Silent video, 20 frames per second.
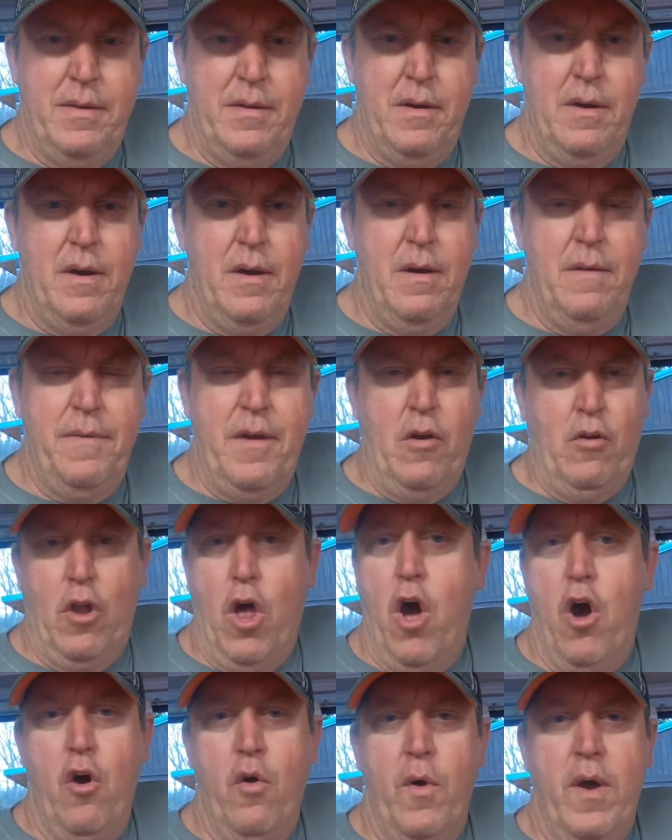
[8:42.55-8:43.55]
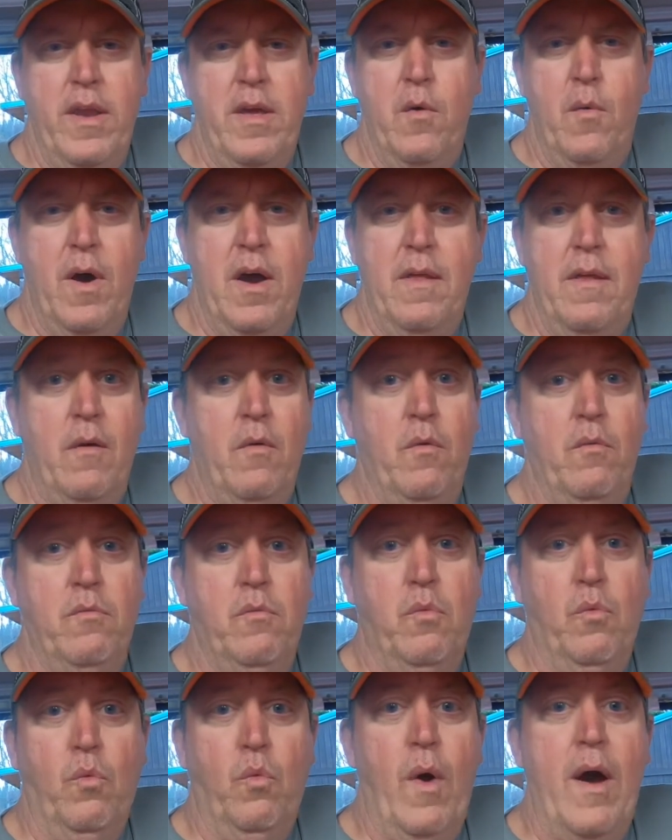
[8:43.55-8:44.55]
They're low anyway. They're
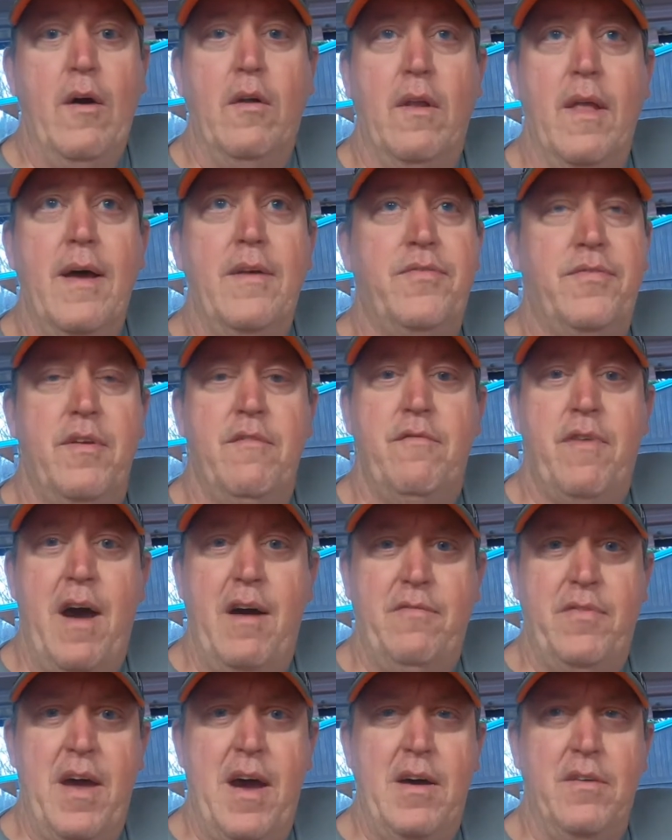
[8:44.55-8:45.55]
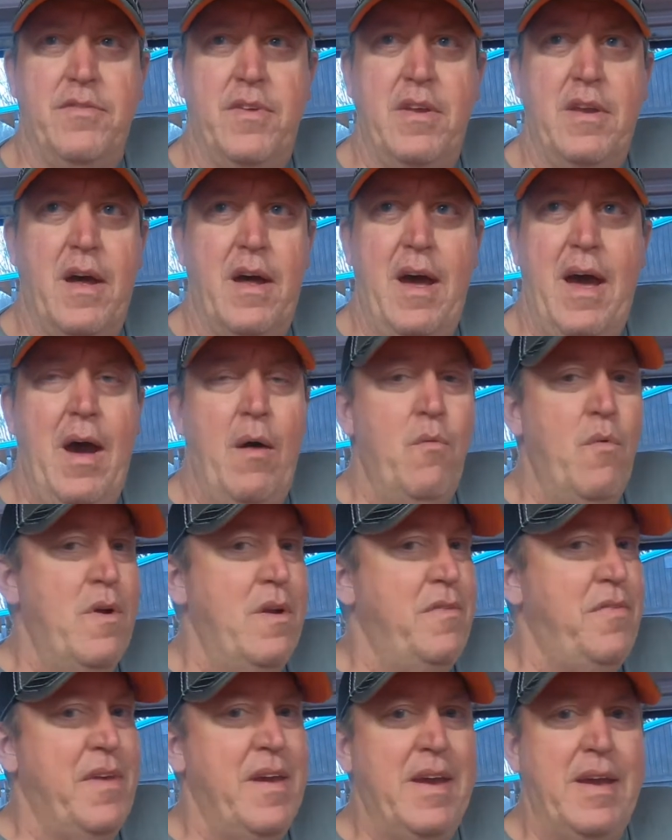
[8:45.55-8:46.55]
well less than 5,000. I
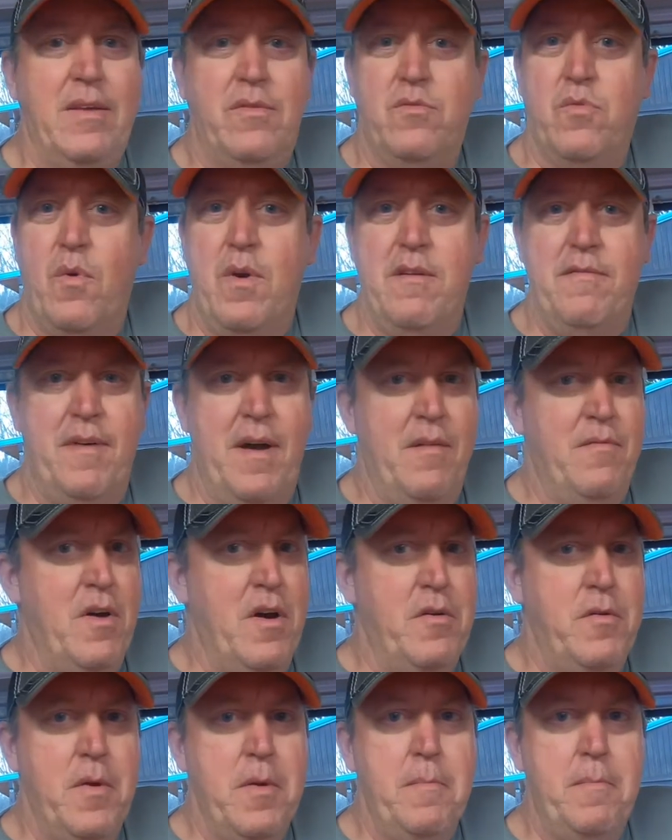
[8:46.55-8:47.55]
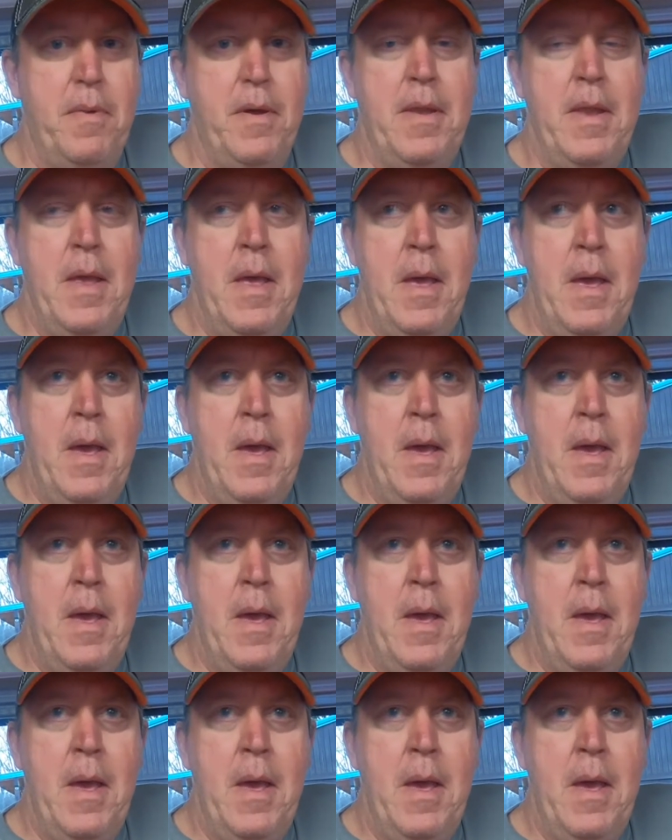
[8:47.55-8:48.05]
want to think it's 2,500, but